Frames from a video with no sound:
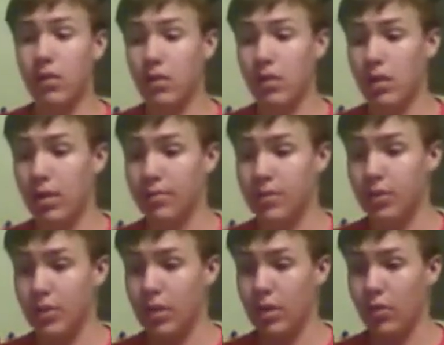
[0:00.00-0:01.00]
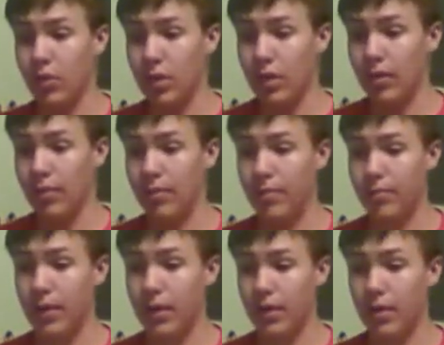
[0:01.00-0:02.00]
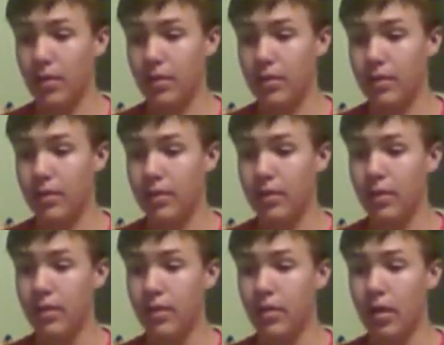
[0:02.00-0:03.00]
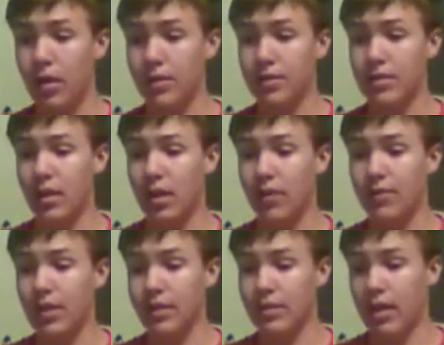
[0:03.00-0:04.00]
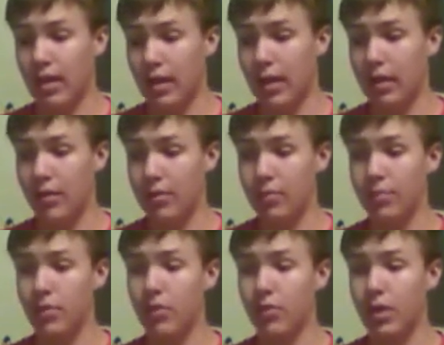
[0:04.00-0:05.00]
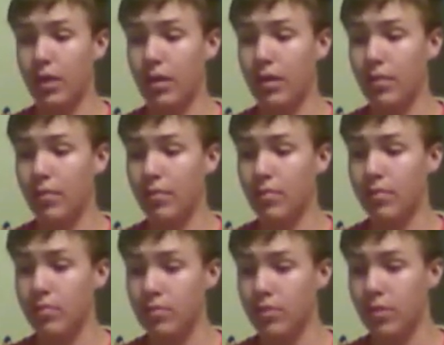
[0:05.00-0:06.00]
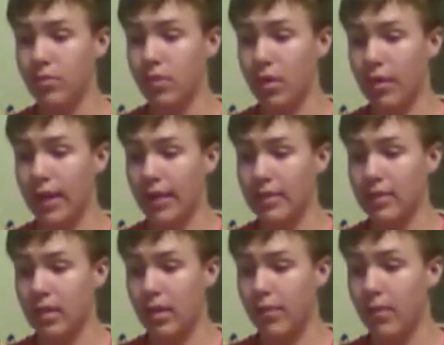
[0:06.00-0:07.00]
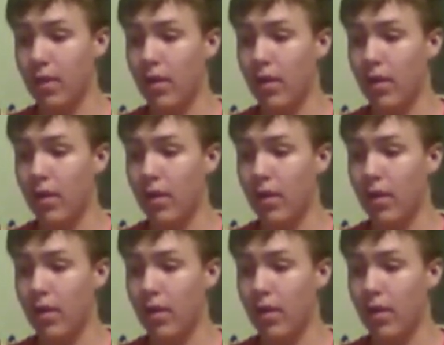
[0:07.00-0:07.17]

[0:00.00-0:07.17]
so that you can build all the stuff, design item, you can do all that stuff.